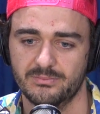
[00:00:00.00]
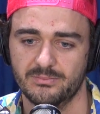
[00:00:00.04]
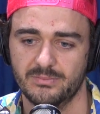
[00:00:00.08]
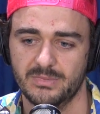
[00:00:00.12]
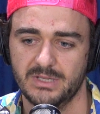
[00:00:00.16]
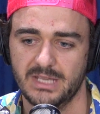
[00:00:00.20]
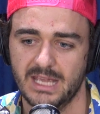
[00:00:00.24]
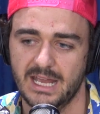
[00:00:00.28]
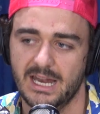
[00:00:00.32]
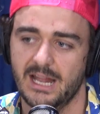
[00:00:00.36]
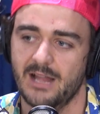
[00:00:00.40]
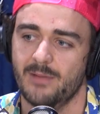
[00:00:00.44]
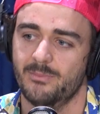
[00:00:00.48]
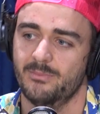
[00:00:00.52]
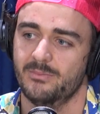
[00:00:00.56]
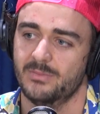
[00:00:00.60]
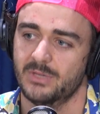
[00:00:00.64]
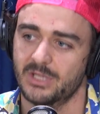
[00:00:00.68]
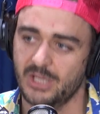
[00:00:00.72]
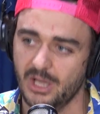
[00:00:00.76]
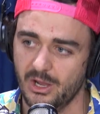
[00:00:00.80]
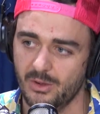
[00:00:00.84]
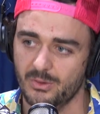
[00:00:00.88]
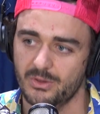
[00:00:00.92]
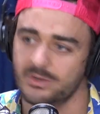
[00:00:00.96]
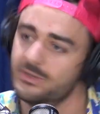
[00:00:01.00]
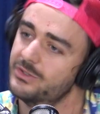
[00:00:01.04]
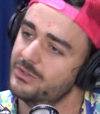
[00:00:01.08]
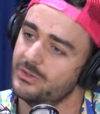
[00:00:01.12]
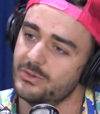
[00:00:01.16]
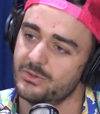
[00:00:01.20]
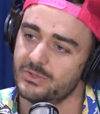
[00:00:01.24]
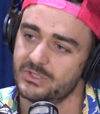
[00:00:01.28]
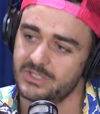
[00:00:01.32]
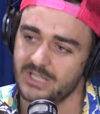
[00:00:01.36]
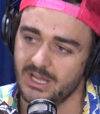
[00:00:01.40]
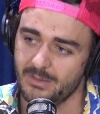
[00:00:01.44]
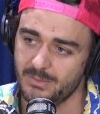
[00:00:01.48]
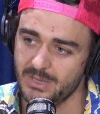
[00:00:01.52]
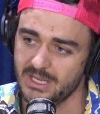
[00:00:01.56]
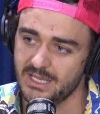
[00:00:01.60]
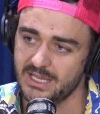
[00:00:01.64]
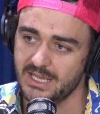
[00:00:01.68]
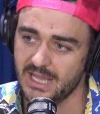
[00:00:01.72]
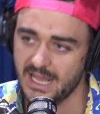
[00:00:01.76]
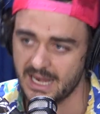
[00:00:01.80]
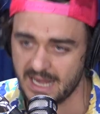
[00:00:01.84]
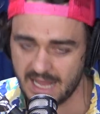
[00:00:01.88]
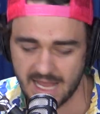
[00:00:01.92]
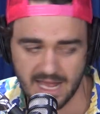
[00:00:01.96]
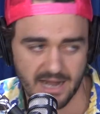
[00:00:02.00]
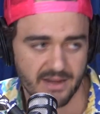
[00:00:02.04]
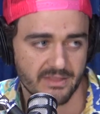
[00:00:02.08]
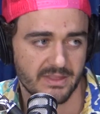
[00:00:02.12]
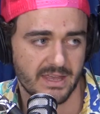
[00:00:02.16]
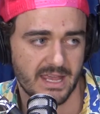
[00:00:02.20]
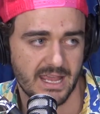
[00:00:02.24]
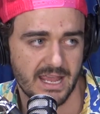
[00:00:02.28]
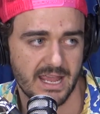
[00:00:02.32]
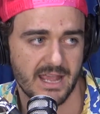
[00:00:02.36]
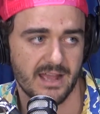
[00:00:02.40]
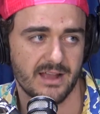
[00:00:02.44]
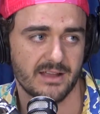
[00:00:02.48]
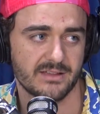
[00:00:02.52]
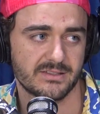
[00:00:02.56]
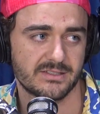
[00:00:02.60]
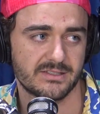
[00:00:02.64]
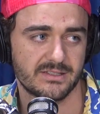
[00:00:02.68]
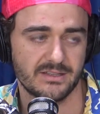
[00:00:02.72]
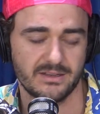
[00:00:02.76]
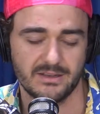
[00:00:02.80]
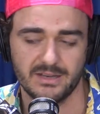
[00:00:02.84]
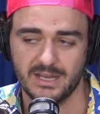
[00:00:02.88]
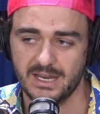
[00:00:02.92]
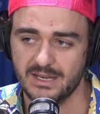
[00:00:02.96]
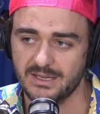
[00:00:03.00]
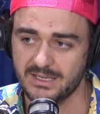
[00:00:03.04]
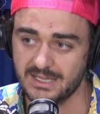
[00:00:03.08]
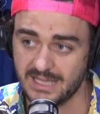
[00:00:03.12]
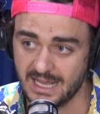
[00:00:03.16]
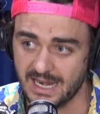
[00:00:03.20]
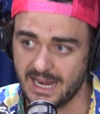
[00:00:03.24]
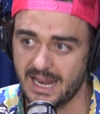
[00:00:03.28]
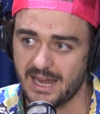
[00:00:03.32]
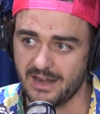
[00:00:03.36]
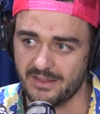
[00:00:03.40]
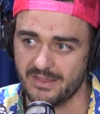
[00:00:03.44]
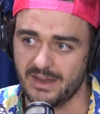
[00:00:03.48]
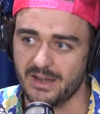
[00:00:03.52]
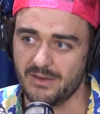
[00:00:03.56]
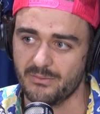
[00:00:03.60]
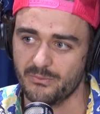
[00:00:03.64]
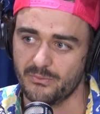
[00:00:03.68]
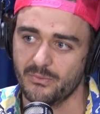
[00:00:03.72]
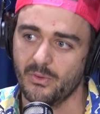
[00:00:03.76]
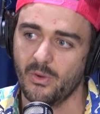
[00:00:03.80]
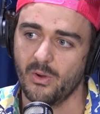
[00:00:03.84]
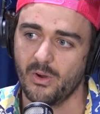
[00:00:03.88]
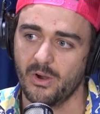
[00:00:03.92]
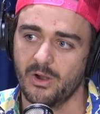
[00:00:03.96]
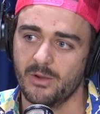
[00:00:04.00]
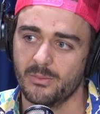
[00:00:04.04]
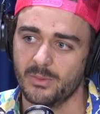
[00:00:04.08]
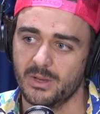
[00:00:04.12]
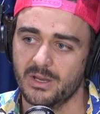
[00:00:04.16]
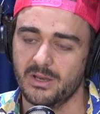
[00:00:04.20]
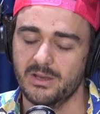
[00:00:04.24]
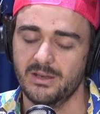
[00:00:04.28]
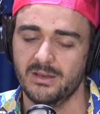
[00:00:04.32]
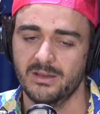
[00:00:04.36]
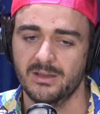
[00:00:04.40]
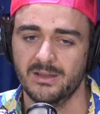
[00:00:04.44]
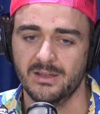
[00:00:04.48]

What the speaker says: get up, go and do something, get out of the house and get out of that environment.